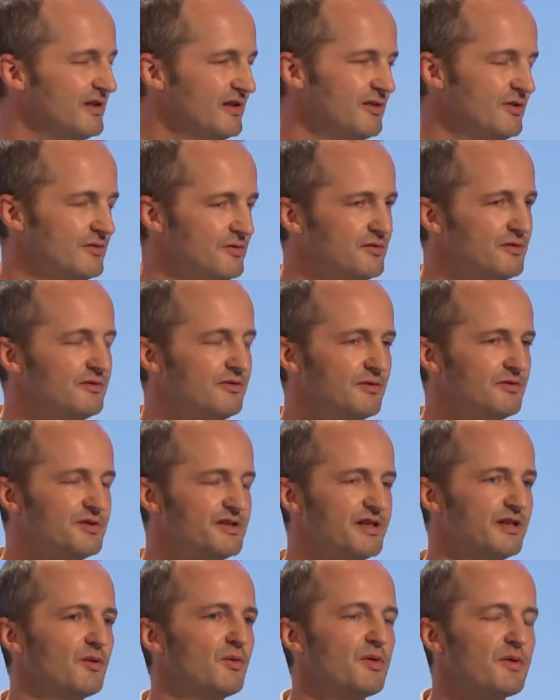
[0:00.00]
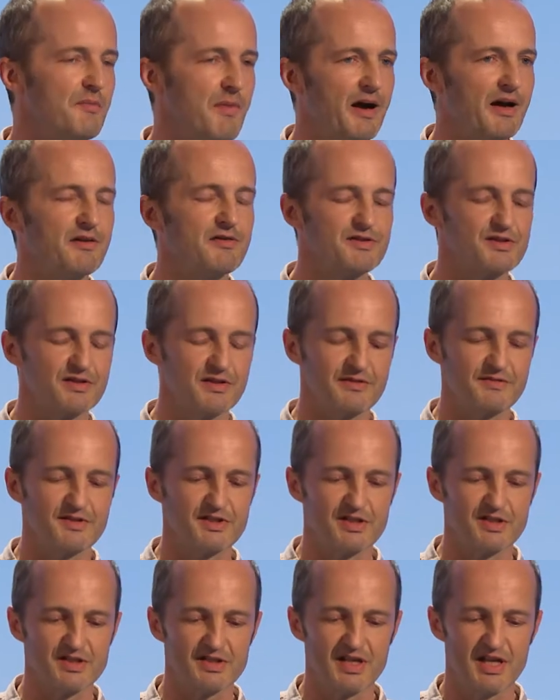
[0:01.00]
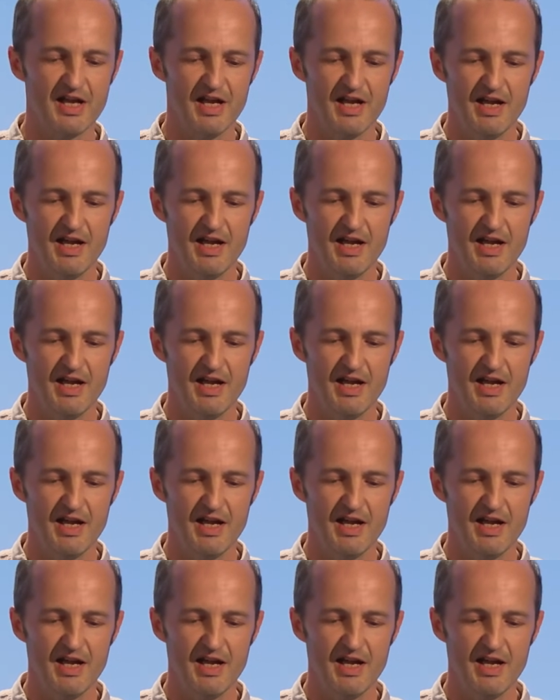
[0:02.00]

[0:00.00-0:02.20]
who, who deal with microservices